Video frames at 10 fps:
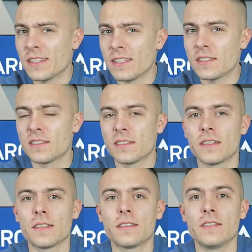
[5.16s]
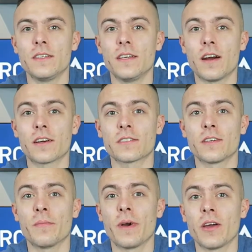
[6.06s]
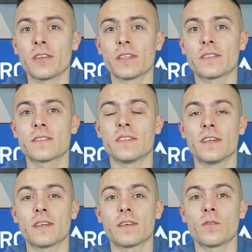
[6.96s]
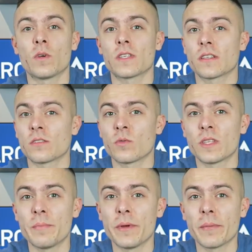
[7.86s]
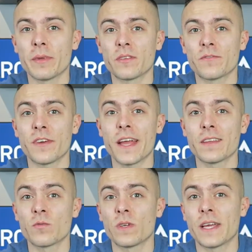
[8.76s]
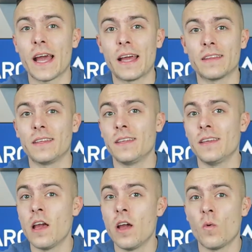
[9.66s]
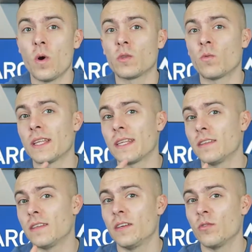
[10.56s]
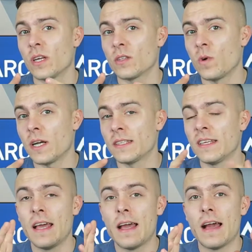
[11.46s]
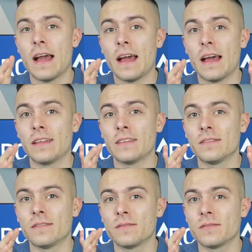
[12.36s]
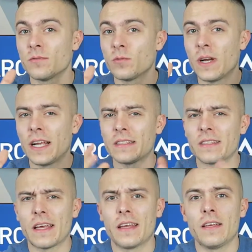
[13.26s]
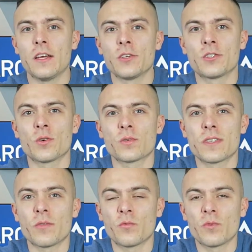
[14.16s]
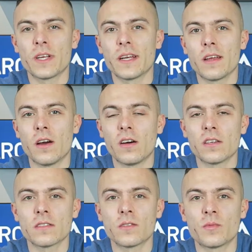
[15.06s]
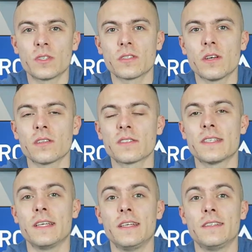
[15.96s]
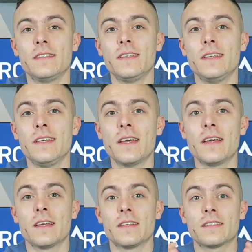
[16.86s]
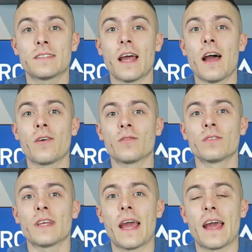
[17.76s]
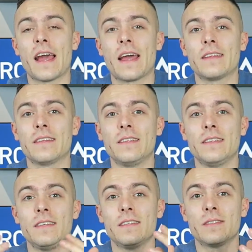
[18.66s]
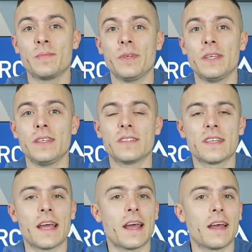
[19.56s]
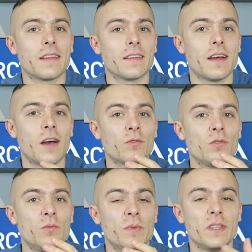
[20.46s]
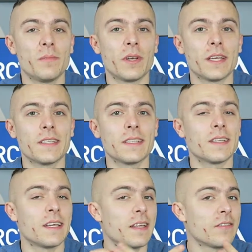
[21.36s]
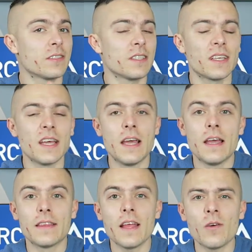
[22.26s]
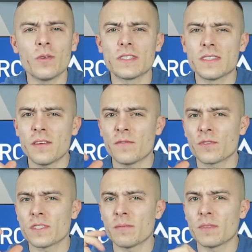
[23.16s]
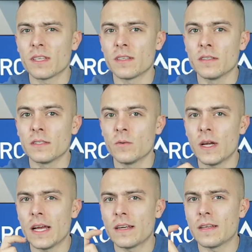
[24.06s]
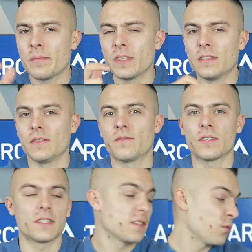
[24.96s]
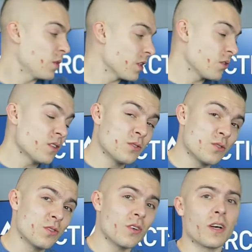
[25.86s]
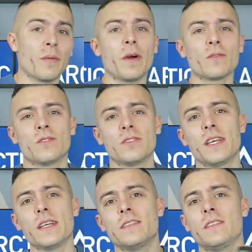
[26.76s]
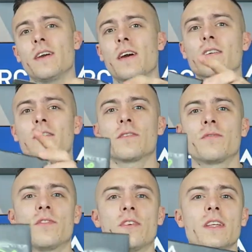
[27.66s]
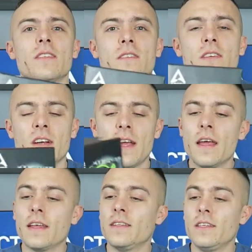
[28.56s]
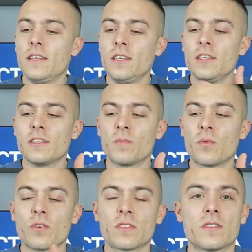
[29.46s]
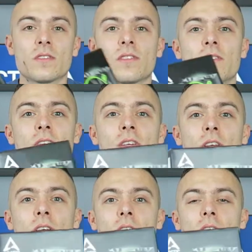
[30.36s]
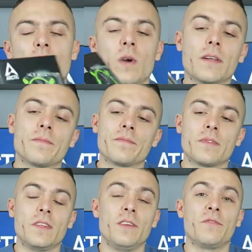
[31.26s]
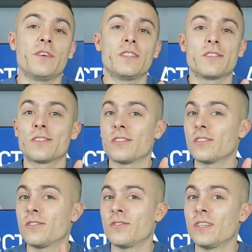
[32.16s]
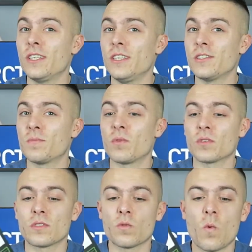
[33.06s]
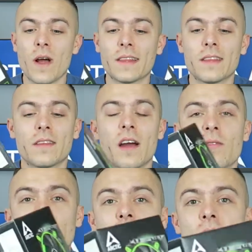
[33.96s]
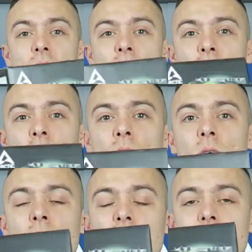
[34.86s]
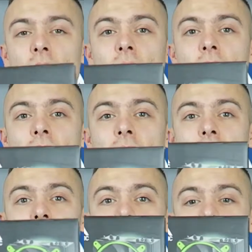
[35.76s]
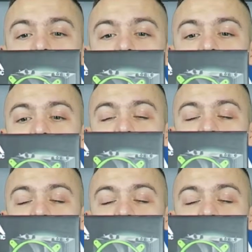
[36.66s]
I did the Arctic Bionics 120mm fan. We had the white one and the red one, and well, they show some really awesome results in the sound and the speeds and how to manipulate it and everything. Now it's time for something, well, a bit different. We're going to talk about today the Arctic Freezer, the eSports 33, well, the Freezer 33 eSports 1 Tower CPU Cooler. Now,